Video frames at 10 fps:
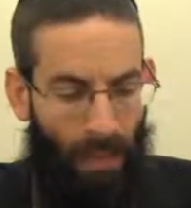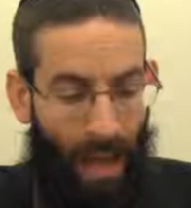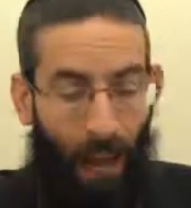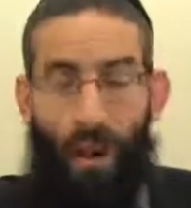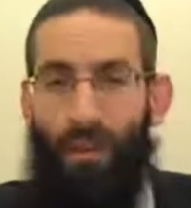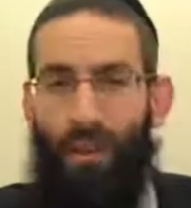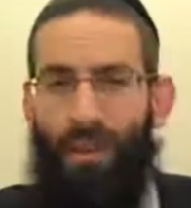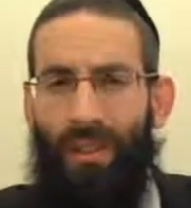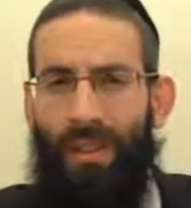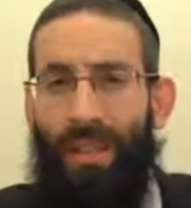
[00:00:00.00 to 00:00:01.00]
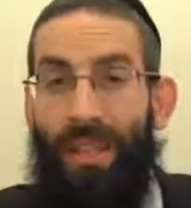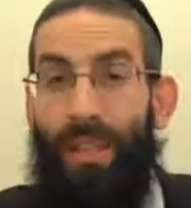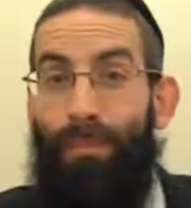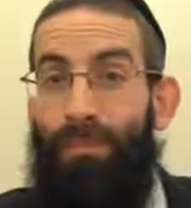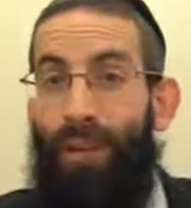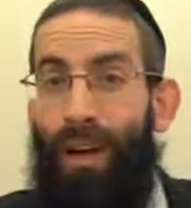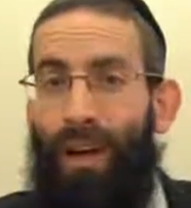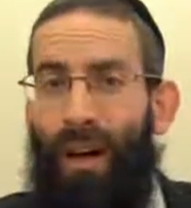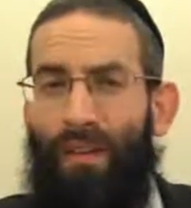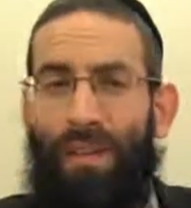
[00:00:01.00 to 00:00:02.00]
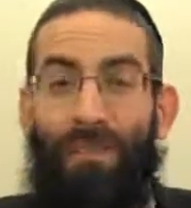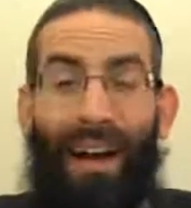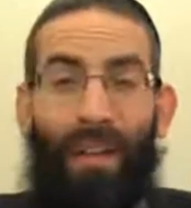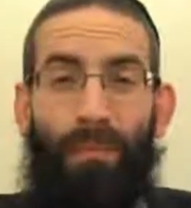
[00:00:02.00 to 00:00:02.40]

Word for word: However, the bracha of Zman,